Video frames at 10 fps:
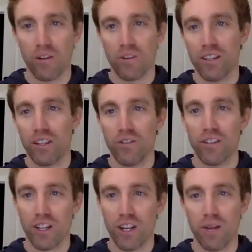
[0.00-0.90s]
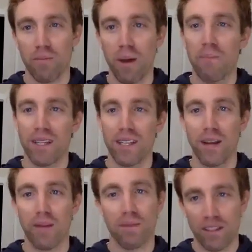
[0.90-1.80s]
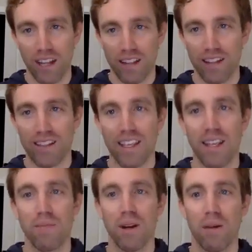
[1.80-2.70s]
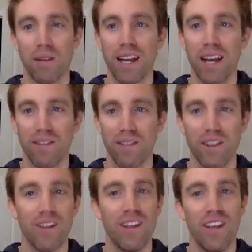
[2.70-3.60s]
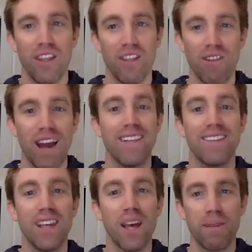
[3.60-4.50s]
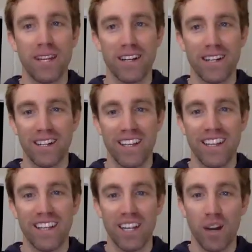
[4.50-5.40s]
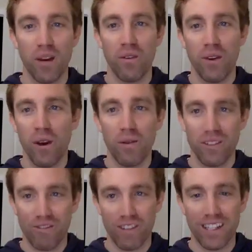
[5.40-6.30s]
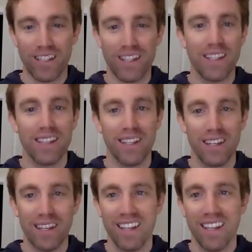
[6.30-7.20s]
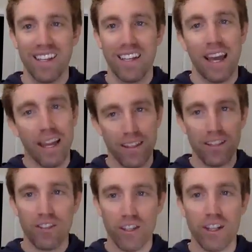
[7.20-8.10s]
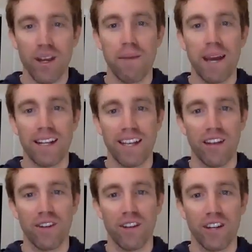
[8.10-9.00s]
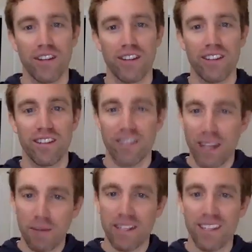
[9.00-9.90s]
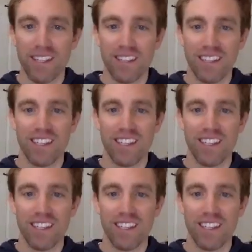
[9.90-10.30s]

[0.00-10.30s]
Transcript: to use the term pump and dump, it's not the same, but are we kind of on the rise up here and, no one's really seen hey, this could come back down to earth? Does that make sense?